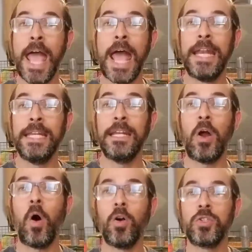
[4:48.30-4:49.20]
and it
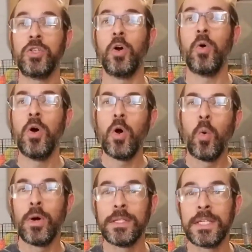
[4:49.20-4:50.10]
also
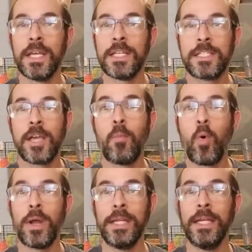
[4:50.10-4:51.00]
was
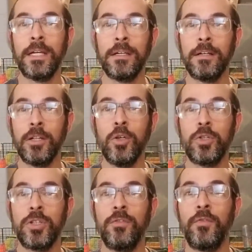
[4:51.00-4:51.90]
somewhat
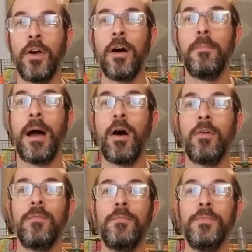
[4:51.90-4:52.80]
inconclusive
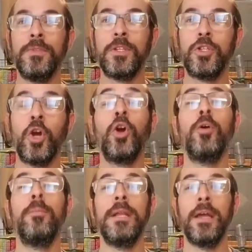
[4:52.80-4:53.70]
about
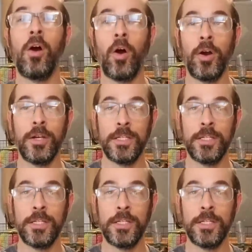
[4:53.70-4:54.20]
determining heart